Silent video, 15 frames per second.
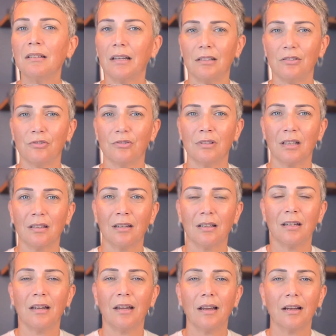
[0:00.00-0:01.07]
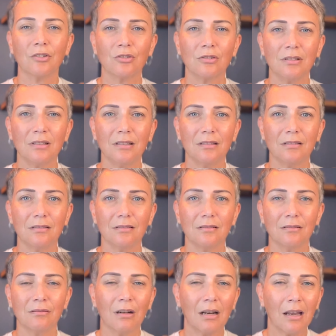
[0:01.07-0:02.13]
age that I actually
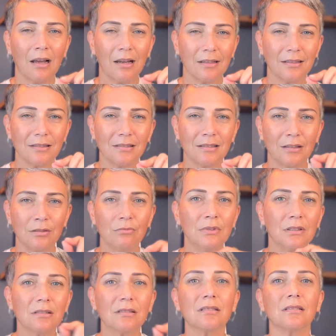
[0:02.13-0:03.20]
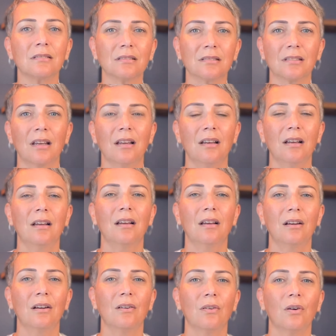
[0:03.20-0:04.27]
realized the nuances
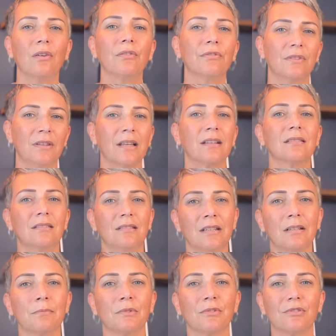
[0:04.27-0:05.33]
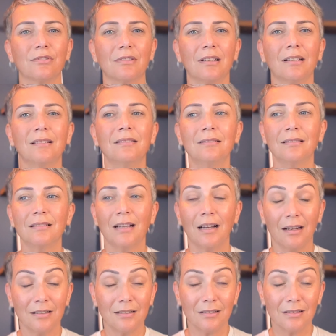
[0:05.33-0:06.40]
of that damage. And
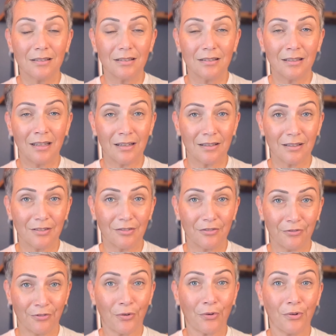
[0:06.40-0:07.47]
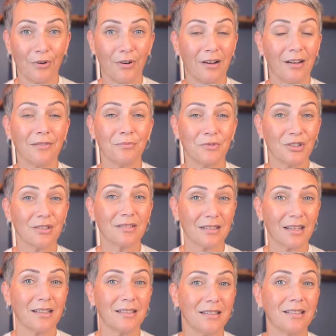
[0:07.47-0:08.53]
therefore, I'm just
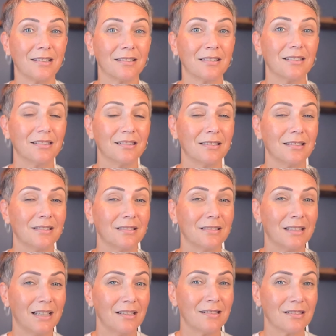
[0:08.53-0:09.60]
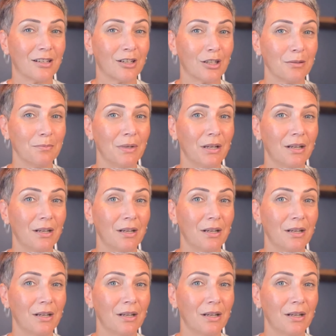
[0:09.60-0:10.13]
saying here, take time